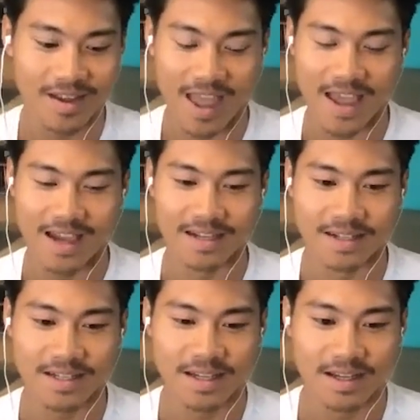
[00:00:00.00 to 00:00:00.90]

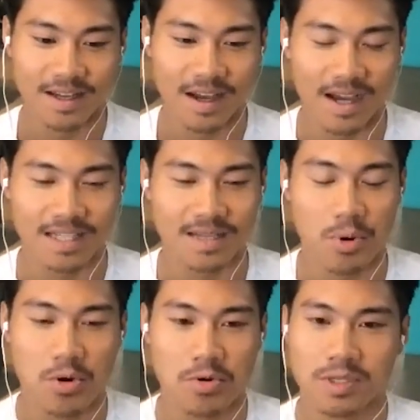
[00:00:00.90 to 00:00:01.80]
And I
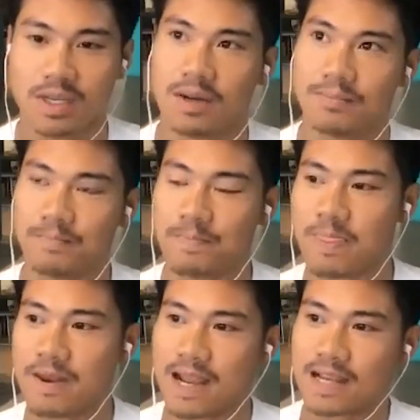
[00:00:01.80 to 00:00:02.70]
suppose um,
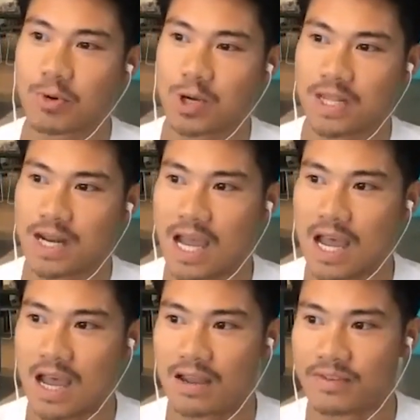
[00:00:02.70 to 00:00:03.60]
the next question that I
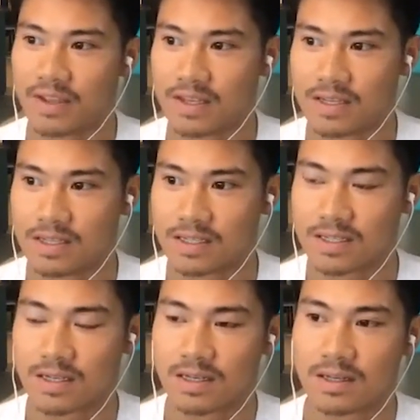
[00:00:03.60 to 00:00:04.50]
have
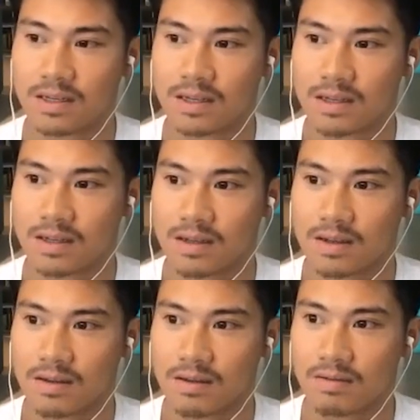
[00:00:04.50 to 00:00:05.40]
is,
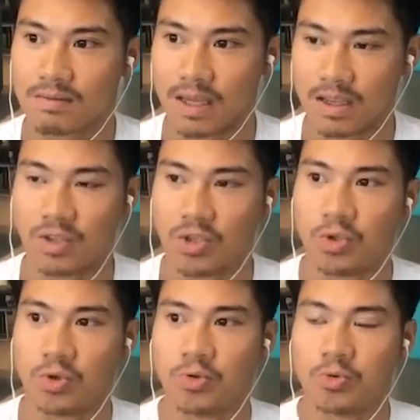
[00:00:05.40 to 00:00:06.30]
like
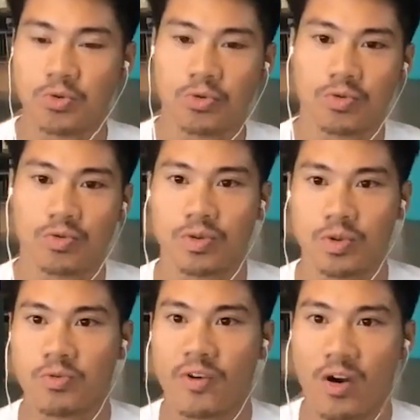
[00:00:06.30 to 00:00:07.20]
you,
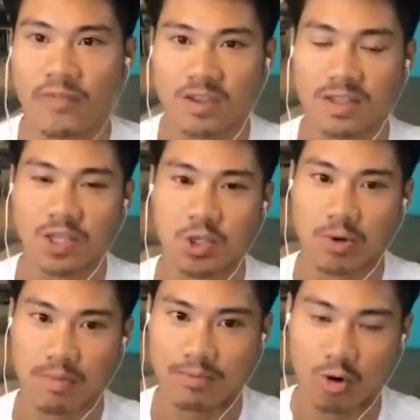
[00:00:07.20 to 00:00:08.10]
you've obviously
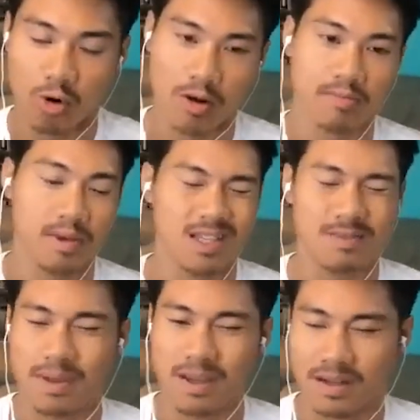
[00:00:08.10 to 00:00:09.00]
joined my program. It's
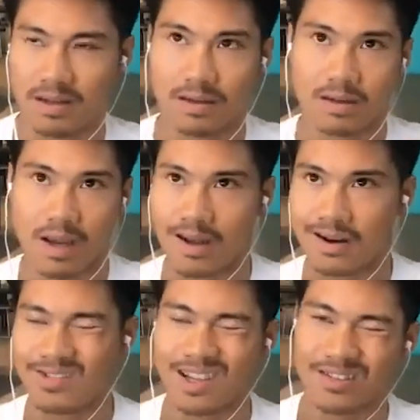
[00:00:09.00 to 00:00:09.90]
been, I don't
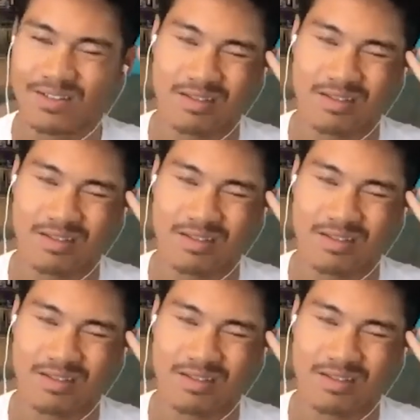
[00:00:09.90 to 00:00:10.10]
know, like